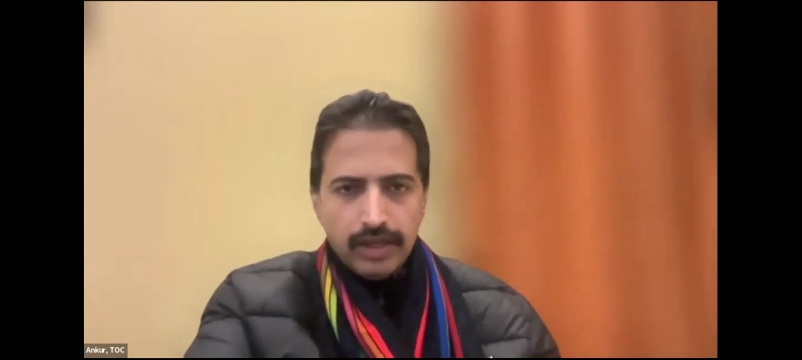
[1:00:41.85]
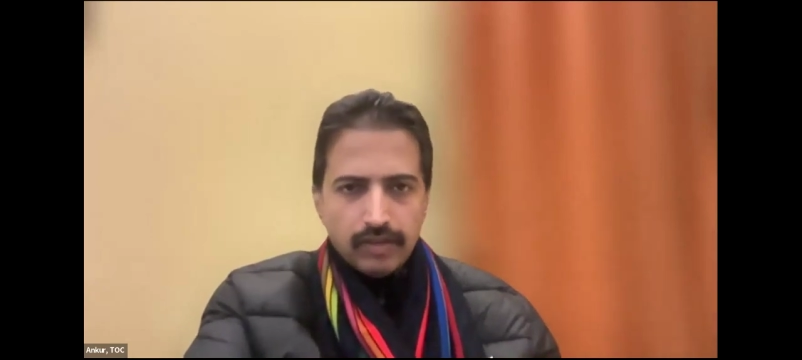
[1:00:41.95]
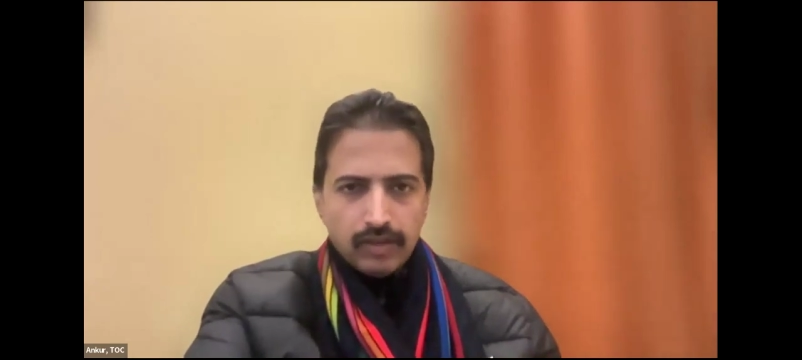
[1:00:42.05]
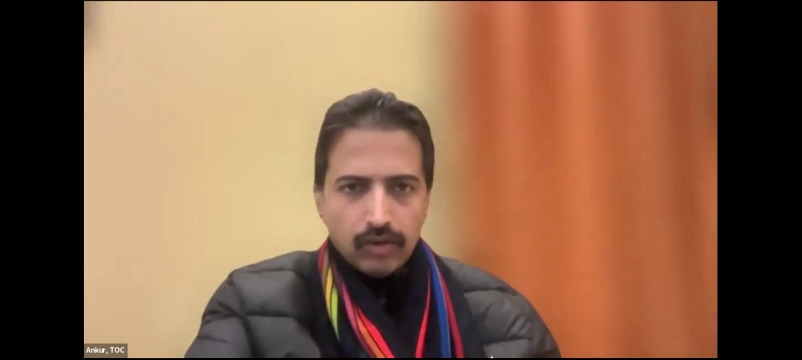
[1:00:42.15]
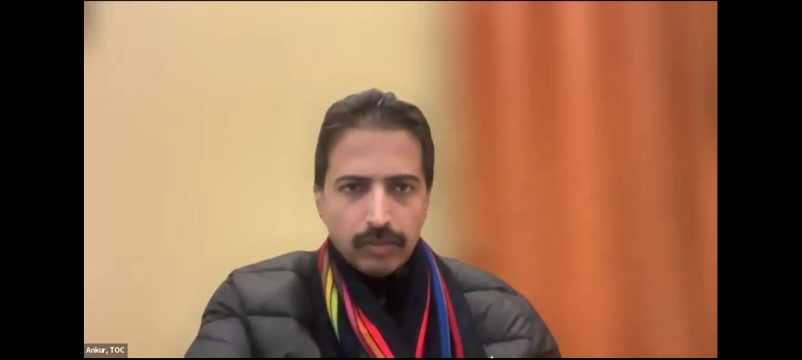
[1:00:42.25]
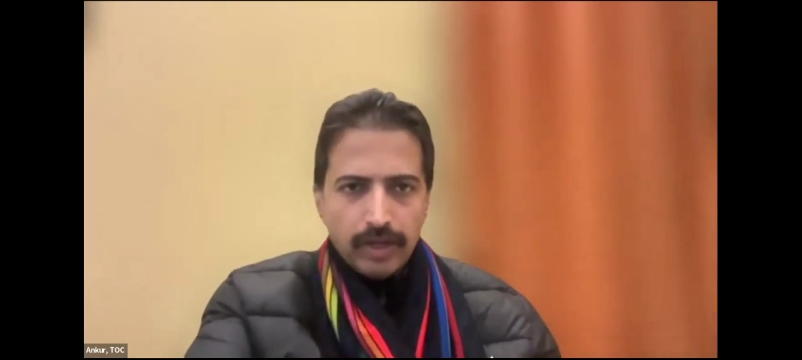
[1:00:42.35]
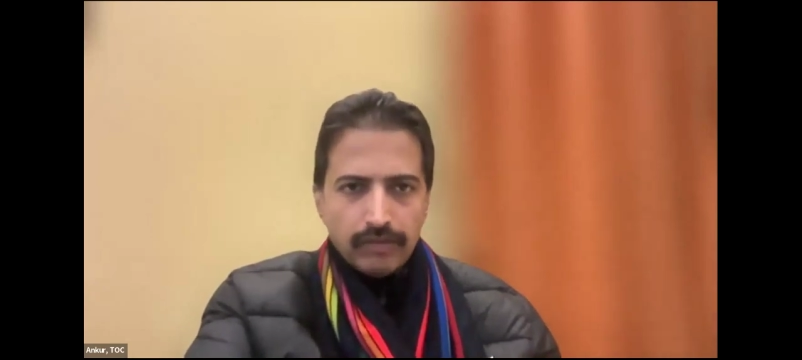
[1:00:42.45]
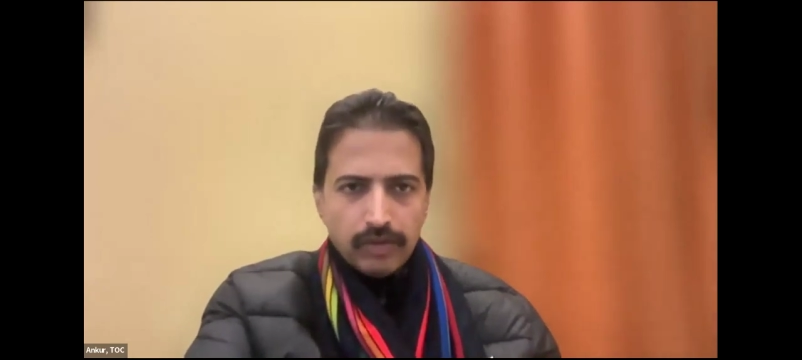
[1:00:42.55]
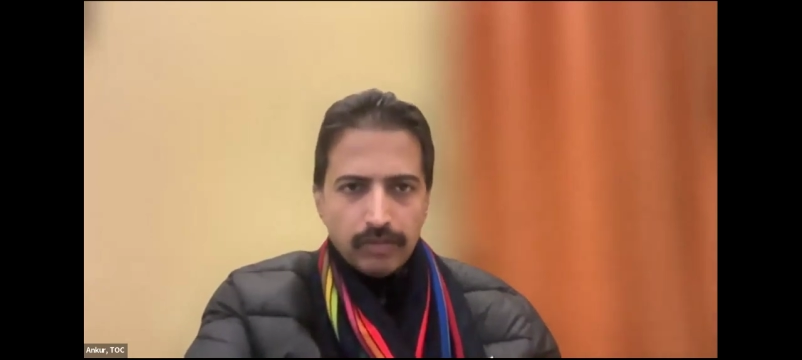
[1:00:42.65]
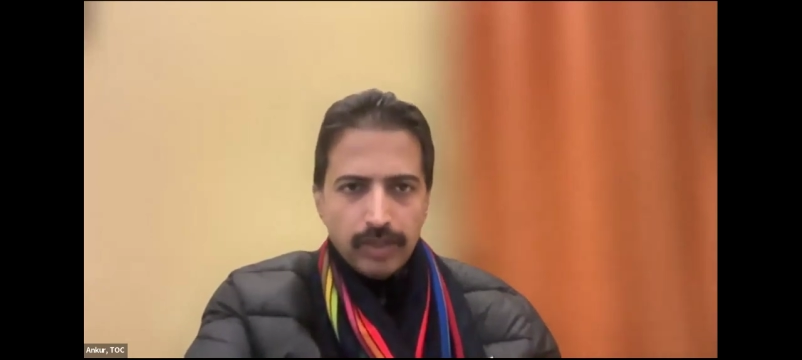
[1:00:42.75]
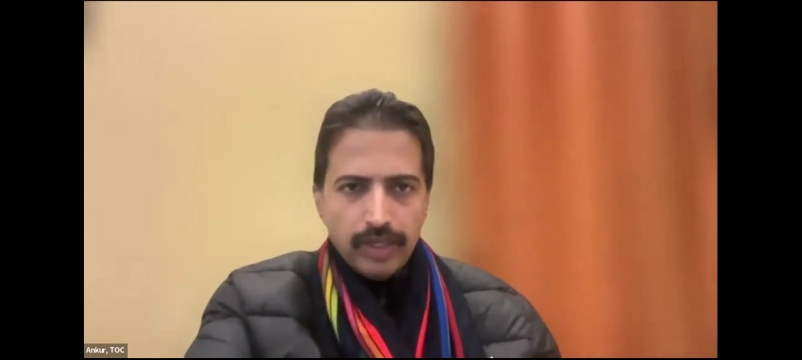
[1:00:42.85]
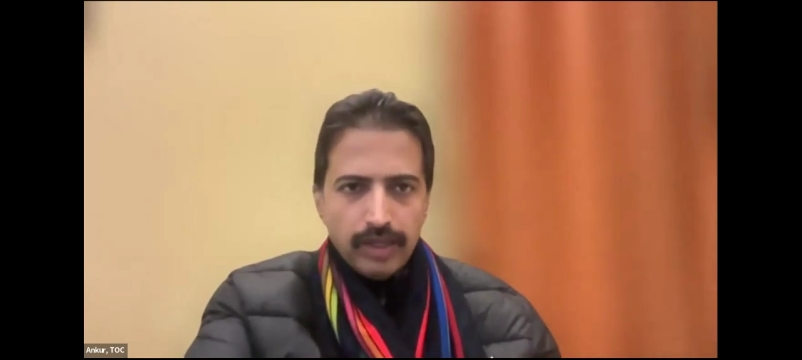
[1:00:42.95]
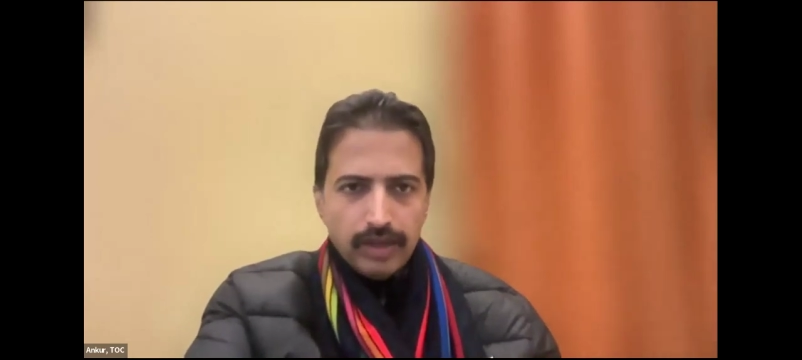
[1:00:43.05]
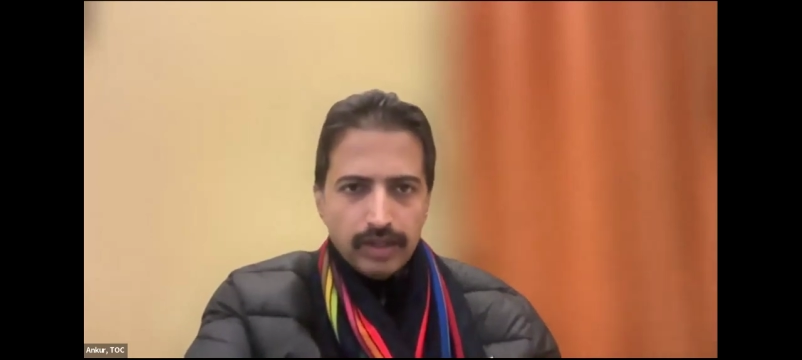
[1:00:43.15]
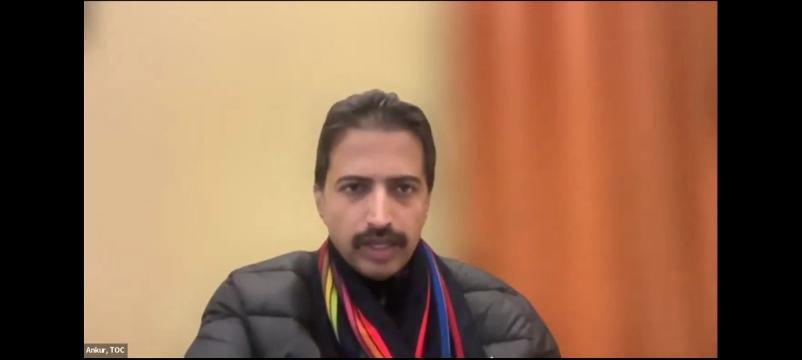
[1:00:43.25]
It's a goodbye from
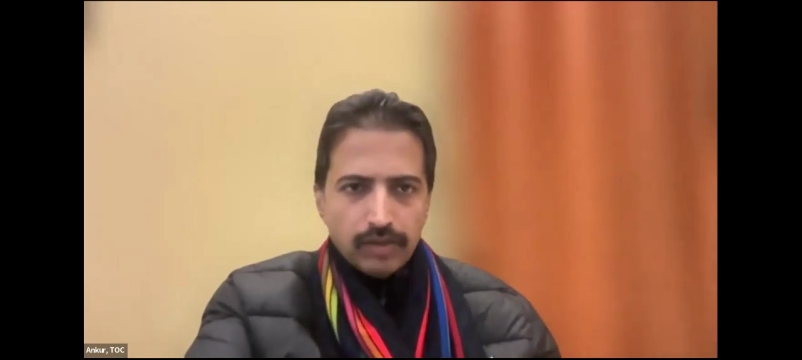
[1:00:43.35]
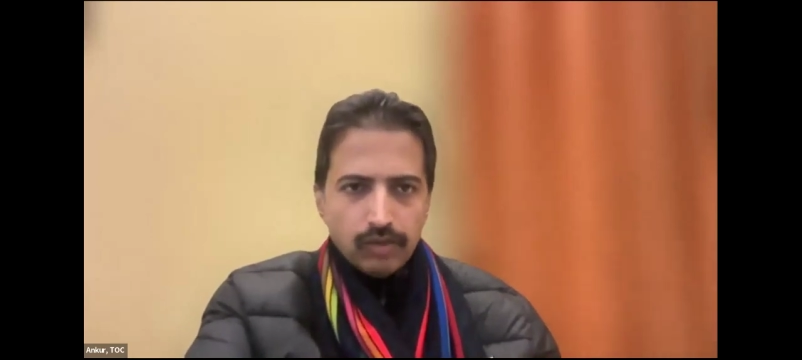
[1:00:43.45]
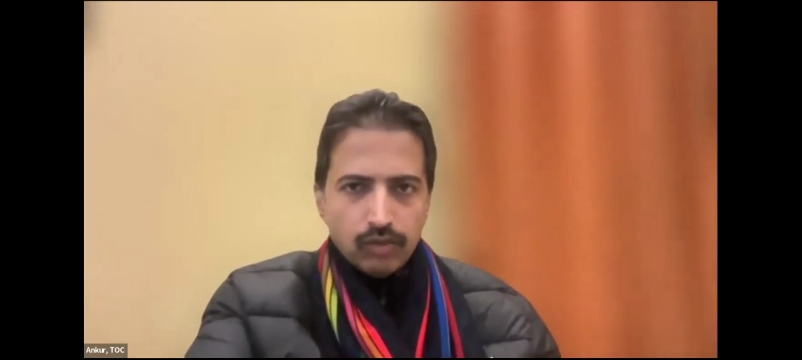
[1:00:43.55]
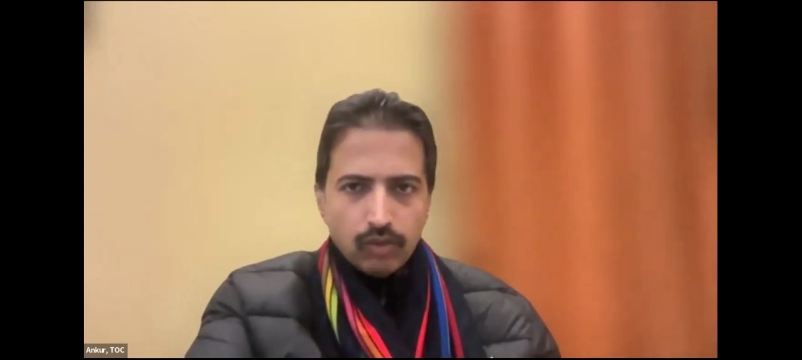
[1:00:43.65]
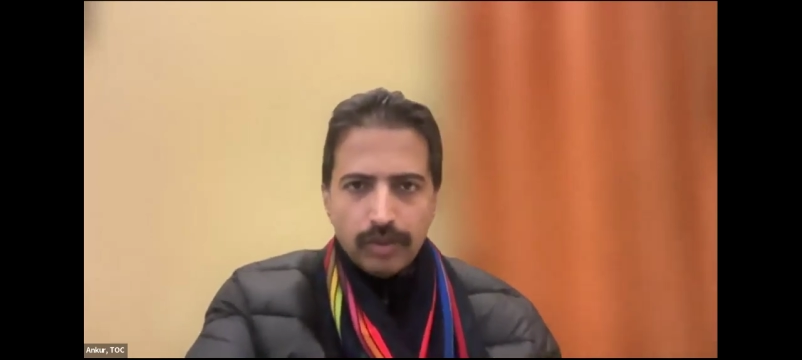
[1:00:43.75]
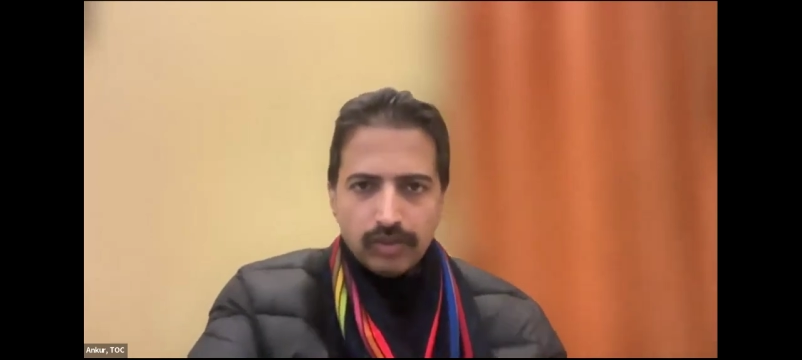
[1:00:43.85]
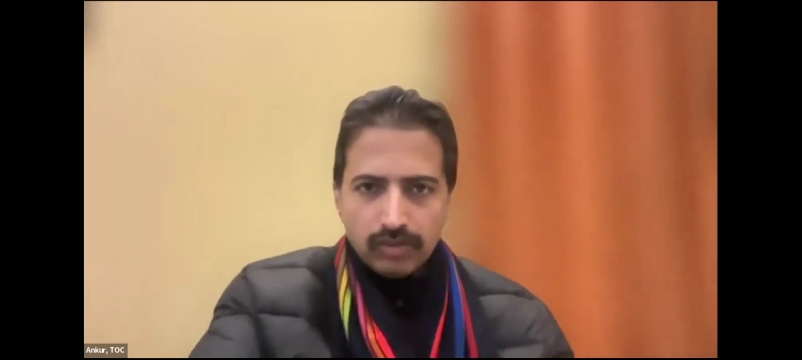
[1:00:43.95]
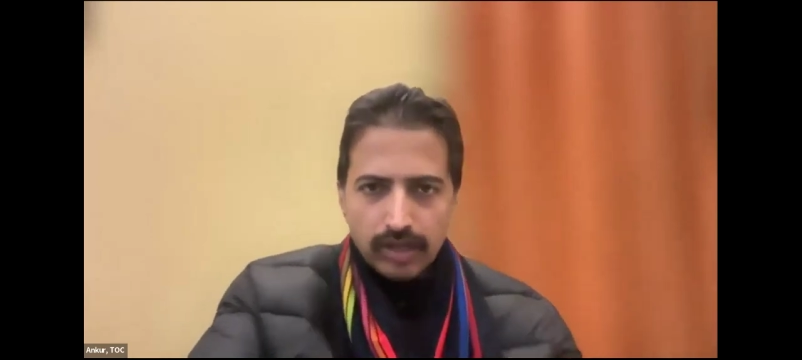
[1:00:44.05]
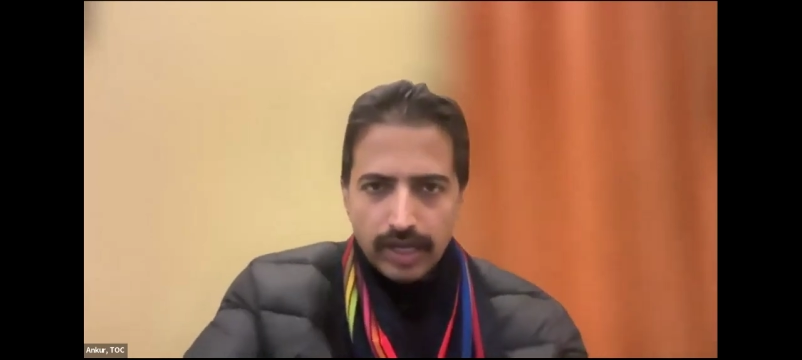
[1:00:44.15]
me. Thank you so much,